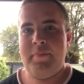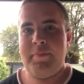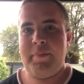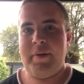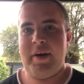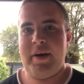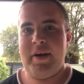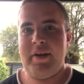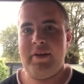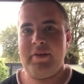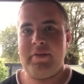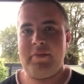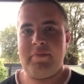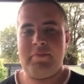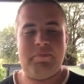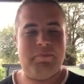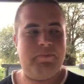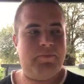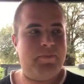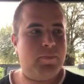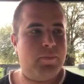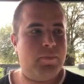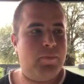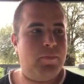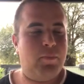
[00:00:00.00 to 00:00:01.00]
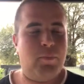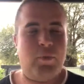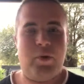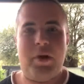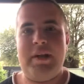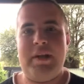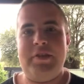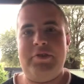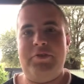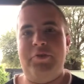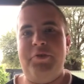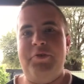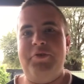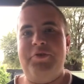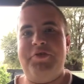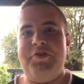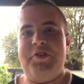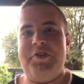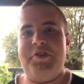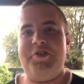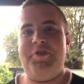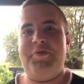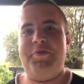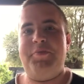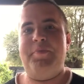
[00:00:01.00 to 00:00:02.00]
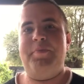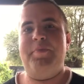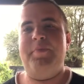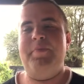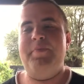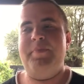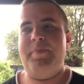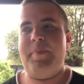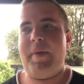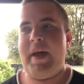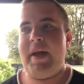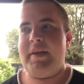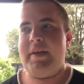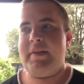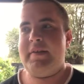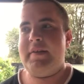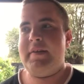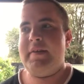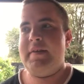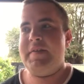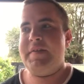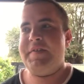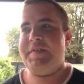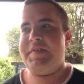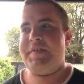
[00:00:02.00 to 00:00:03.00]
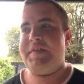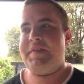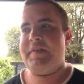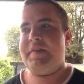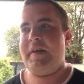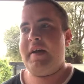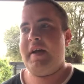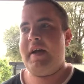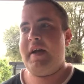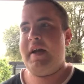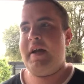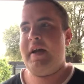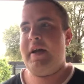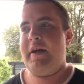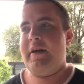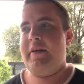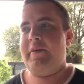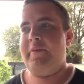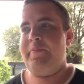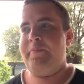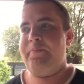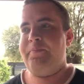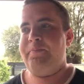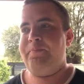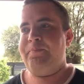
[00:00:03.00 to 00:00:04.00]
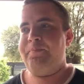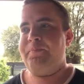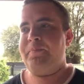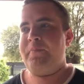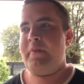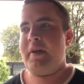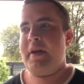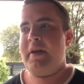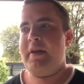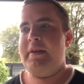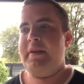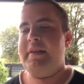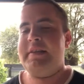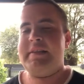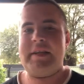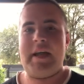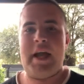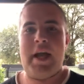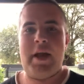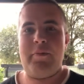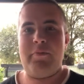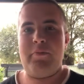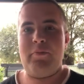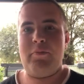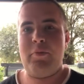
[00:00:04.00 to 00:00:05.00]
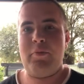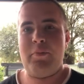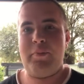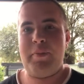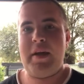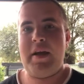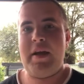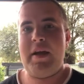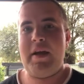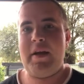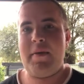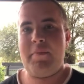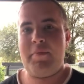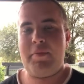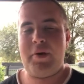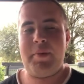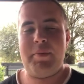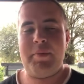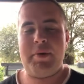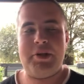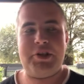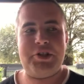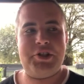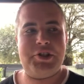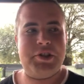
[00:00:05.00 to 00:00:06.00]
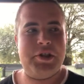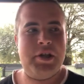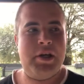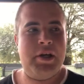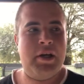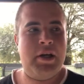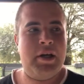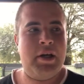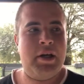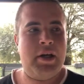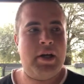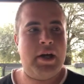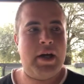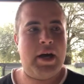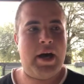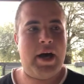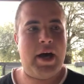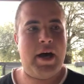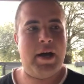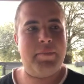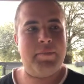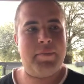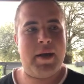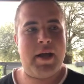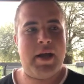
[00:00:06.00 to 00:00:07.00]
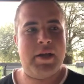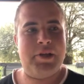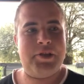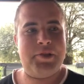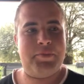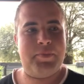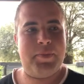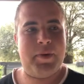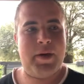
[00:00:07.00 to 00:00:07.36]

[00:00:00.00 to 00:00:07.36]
But what I do expect is this game will be a pretty much a hard match.